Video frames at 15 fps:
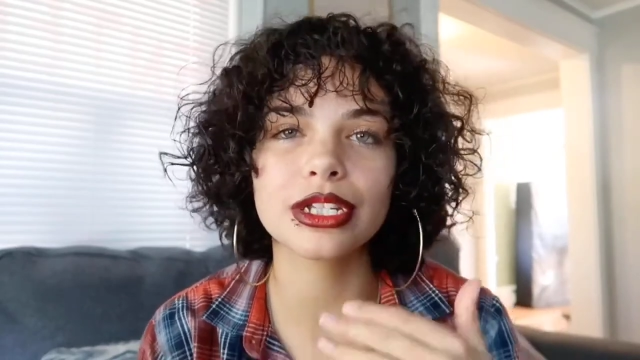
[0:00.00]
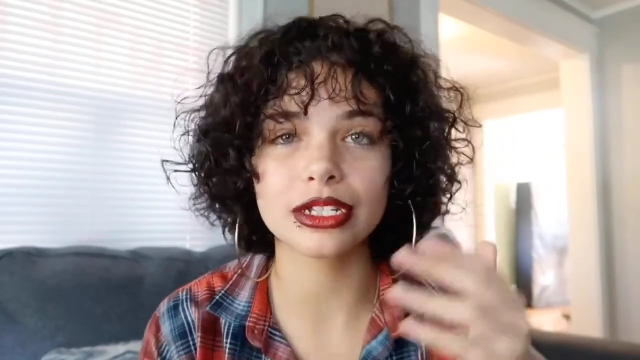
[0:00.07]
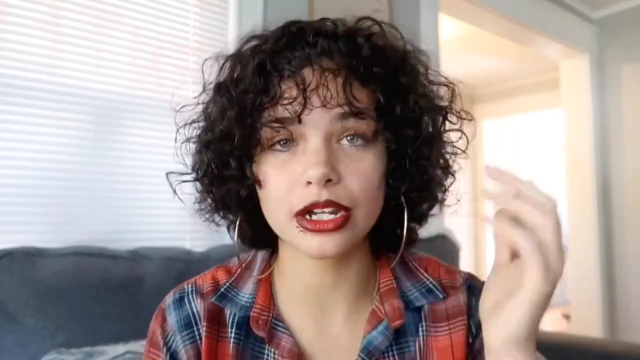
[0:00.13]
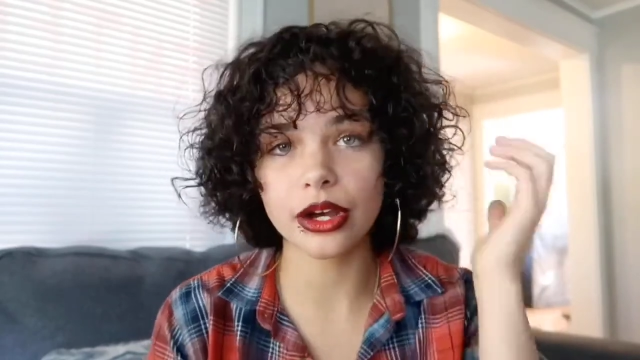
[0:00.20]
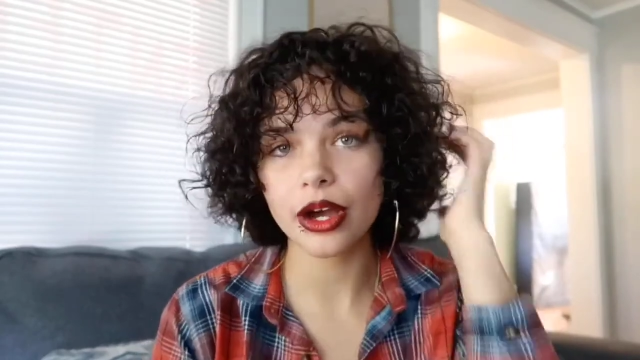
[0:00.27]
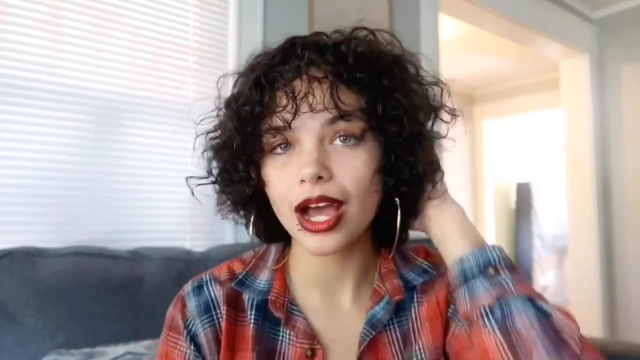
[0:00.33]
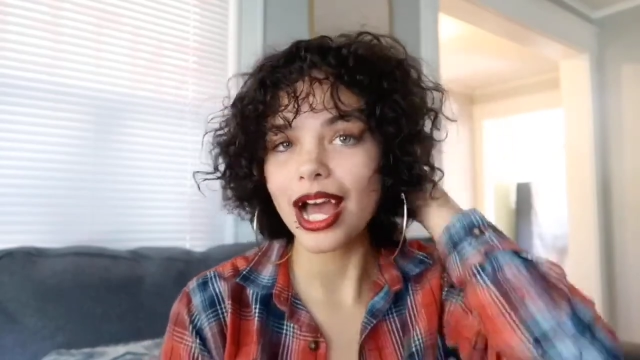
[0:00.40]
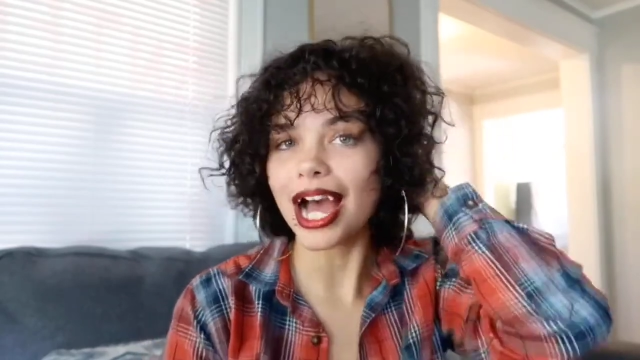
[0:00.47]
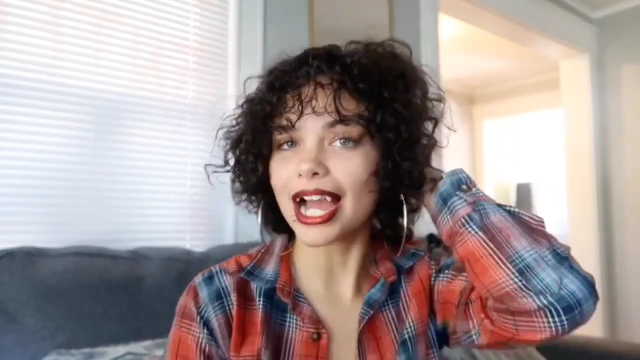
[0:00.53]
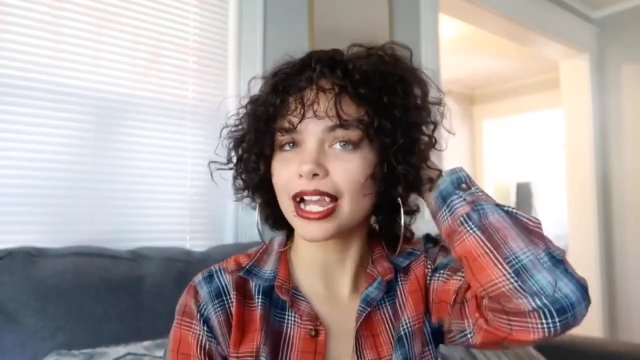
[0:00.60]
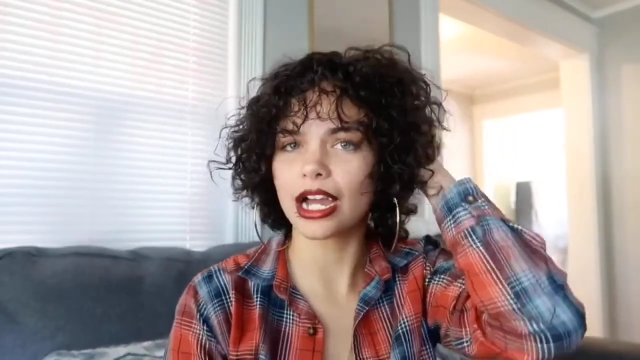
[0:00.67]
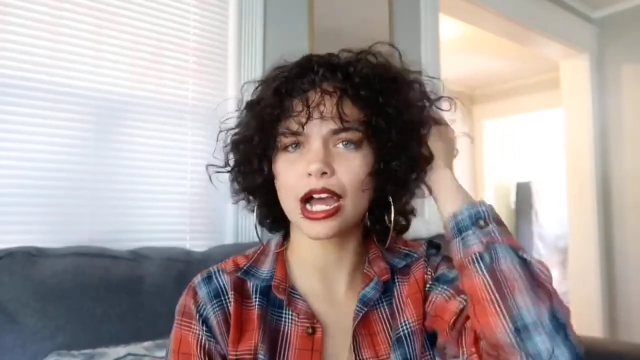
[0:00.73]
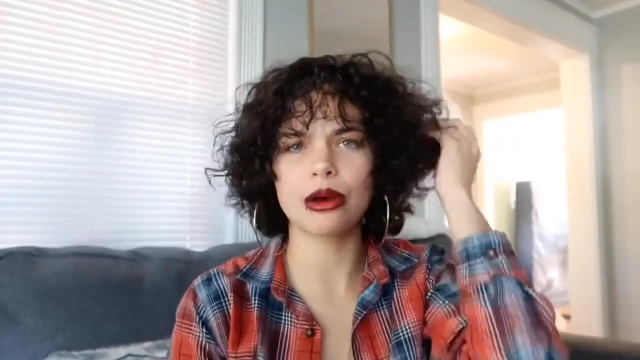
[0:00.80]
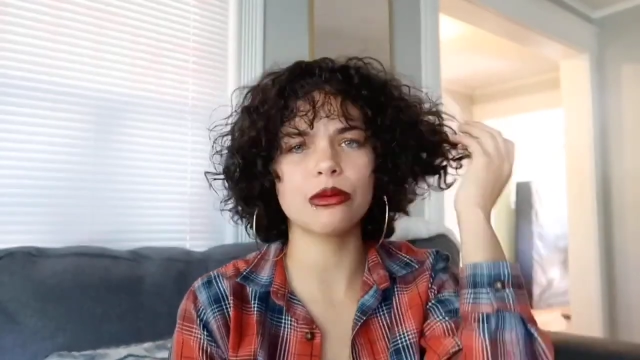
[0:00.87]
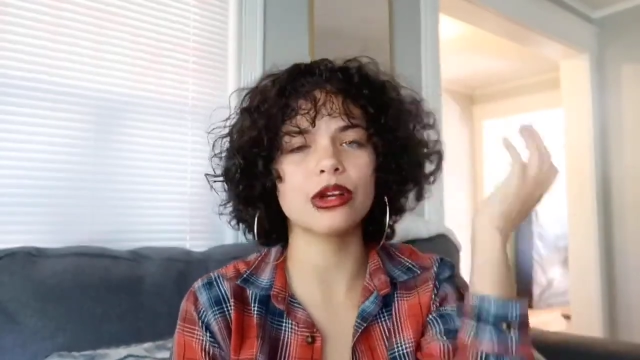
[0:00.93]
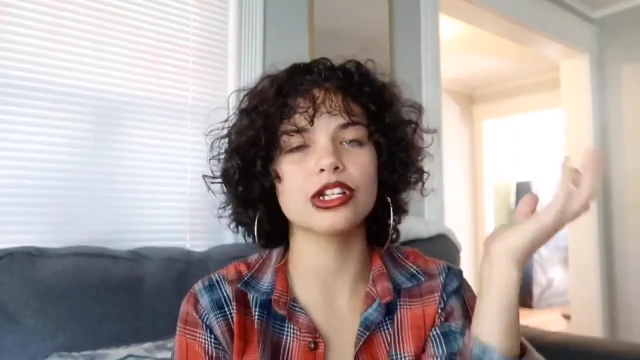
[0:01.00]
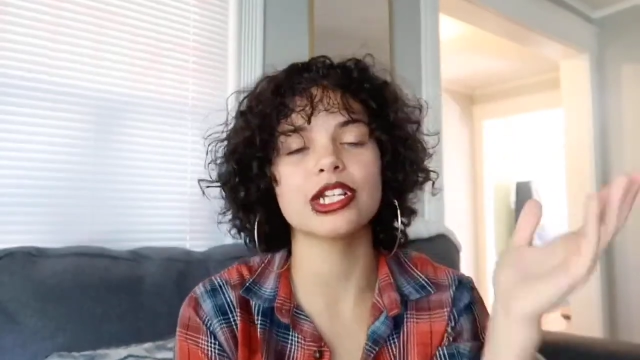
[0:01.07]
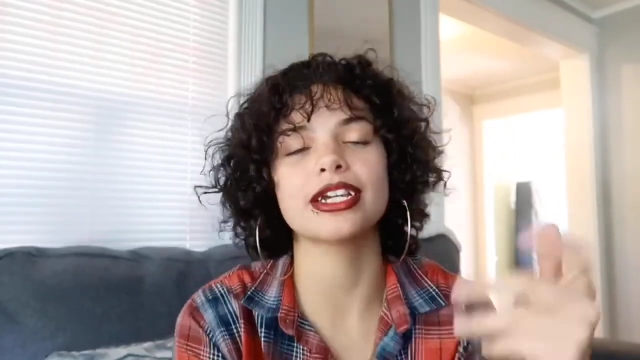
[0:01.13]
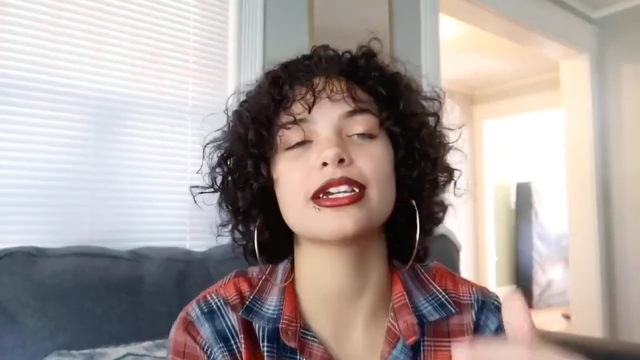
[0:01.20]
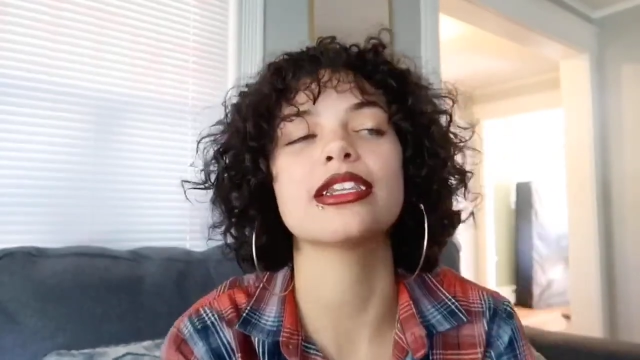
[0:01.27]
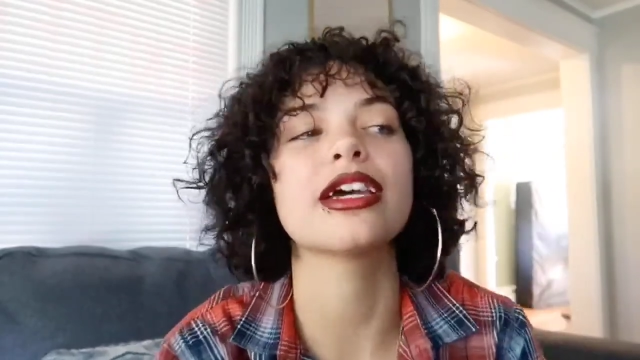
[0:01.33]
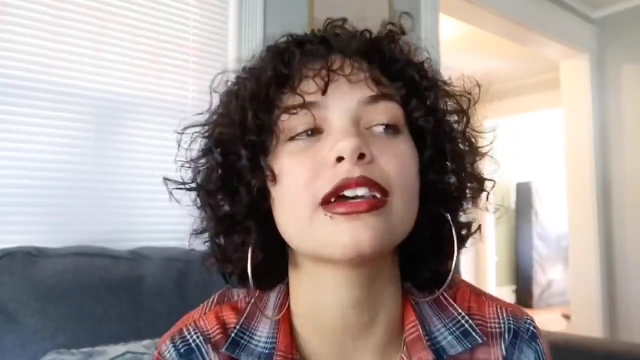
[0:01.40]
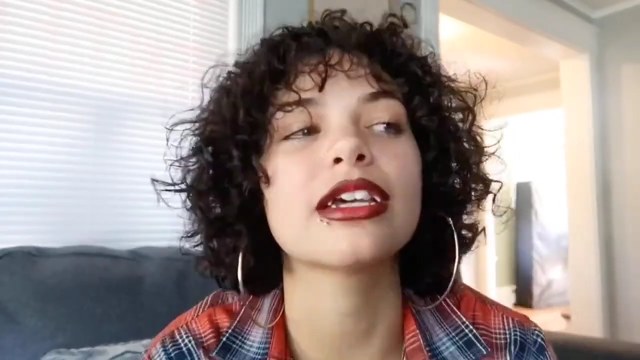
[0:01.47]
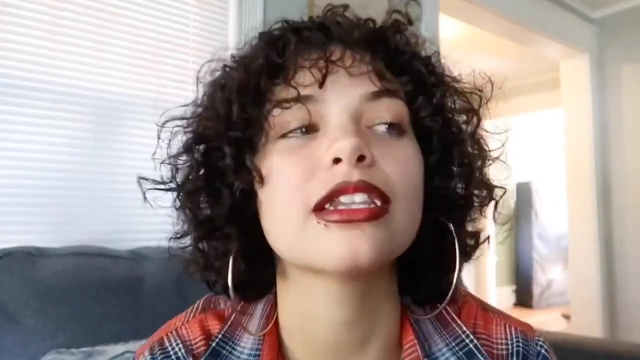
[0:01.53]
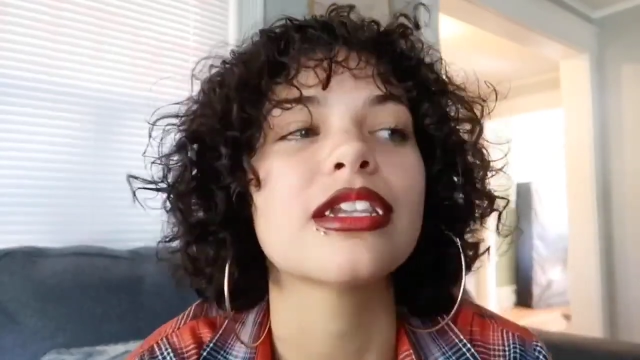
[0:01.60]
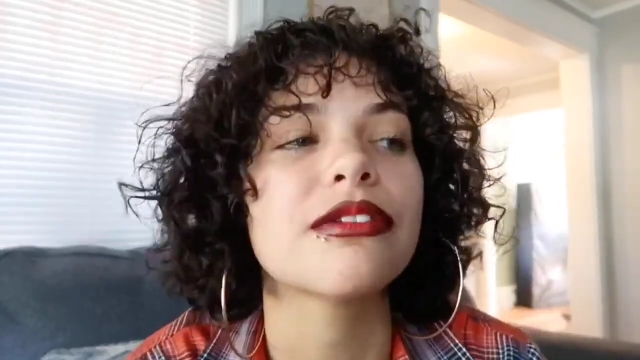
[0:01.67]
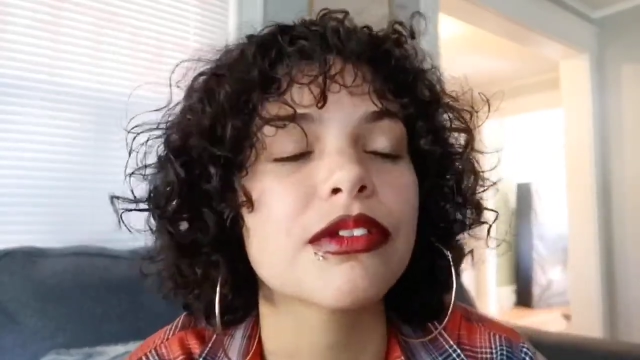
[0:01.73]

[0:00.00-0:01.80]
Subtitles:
Now I wish I could like leave